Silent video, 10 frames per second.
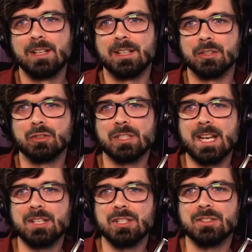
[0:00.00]
and
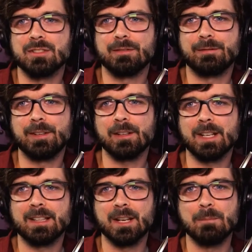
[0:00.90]
creations feel
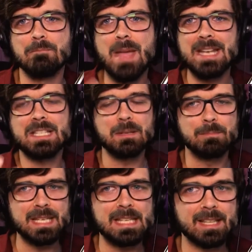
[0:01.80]
like they're meant to
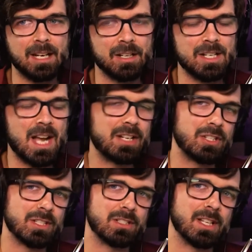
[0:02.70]
be there and not
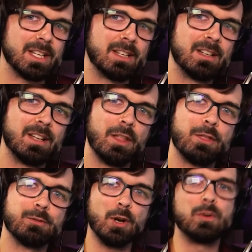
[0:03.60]
just like
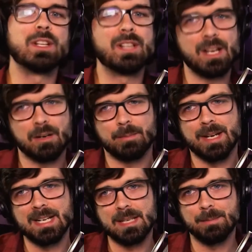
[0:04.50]
thrown in there
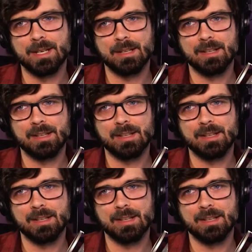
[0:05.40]
by anybody.